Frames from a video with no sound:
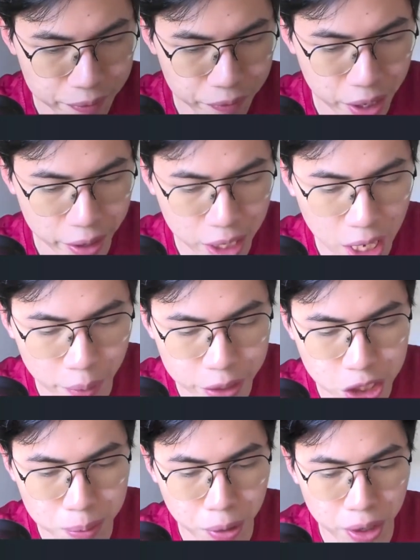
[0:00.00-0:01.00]

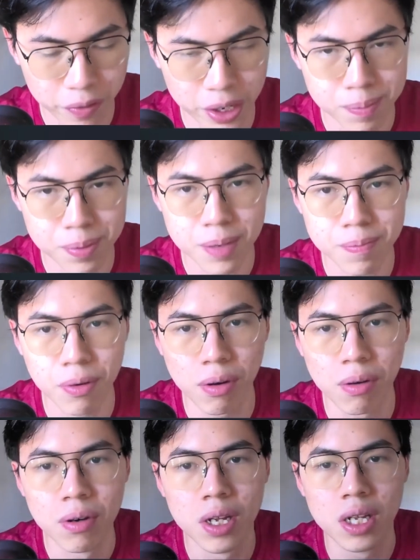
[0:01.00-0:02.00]
encourage and motivate
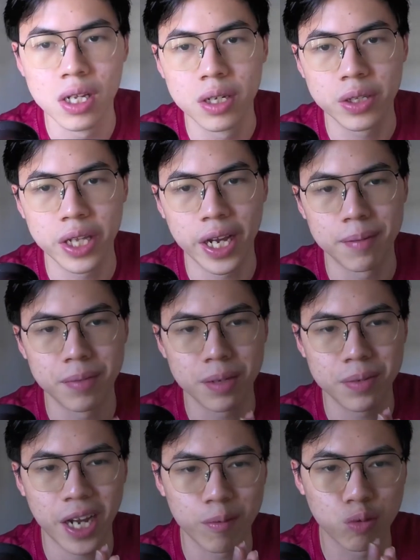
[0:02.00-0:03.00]
people that
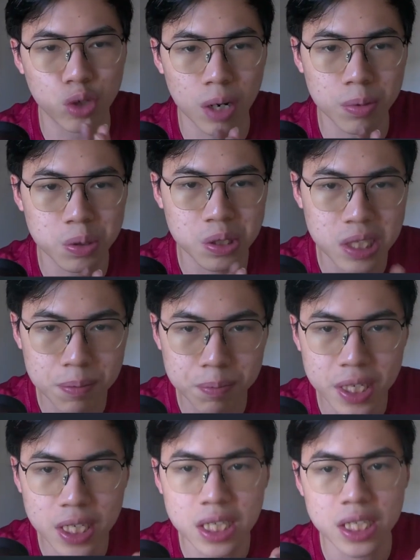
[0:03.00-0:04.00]
maybe have trouble
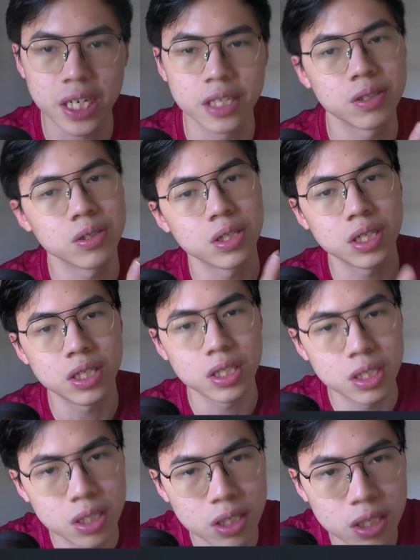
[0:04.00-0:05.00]
sleeping, that
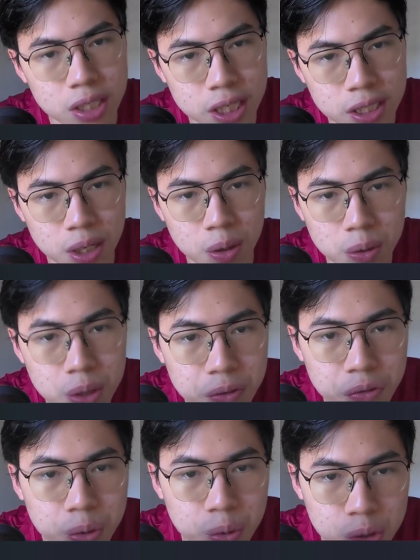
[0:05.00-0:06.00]
says, oh,
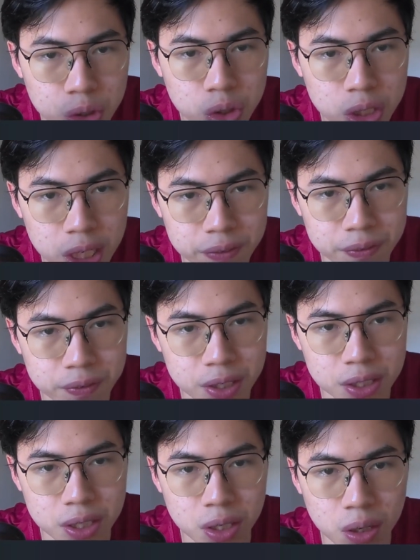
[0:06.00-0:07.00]
if you give
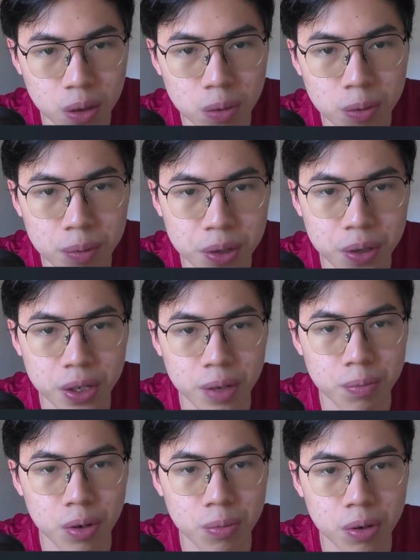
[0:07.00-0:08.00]
this a go, maybe you
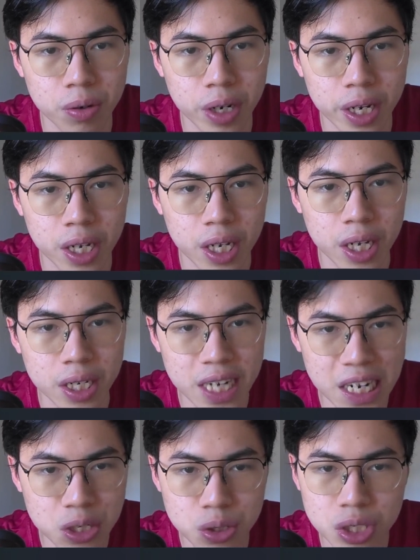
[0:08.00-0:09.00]
can promote a
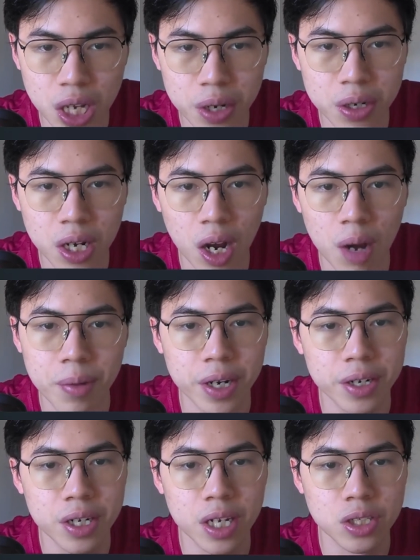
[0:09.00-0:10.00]
natural, subtle, calm,
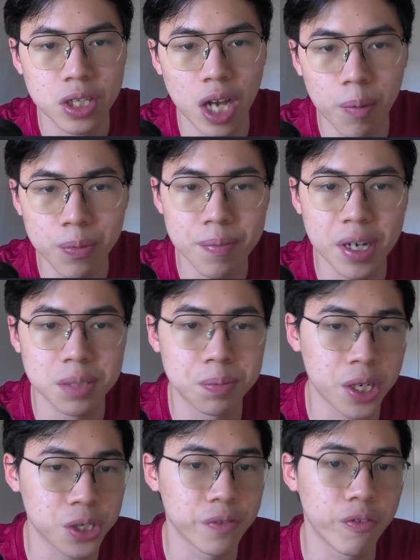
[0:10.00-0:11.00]
and
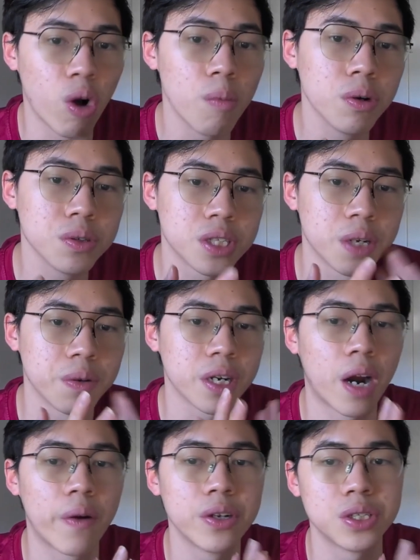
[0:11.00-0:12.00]
optimized production of hormones that will
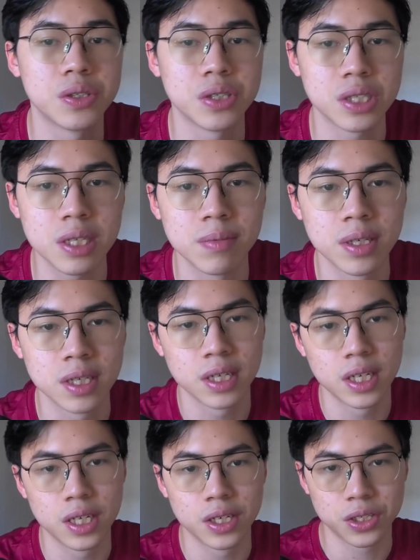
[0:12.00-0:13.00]
encourage you to sleep.
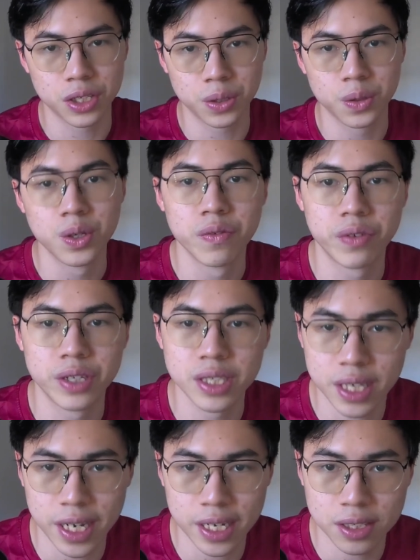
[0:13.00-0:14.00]
So for
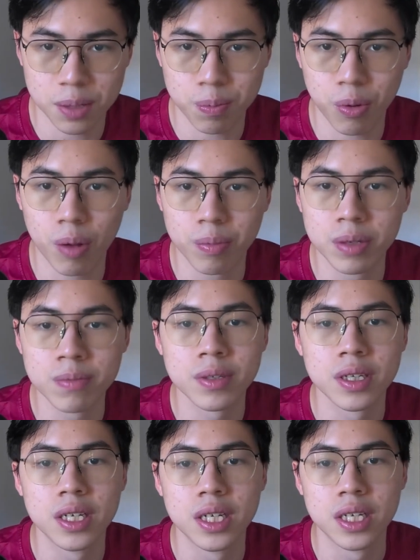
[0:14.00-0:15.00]
this case, the problem,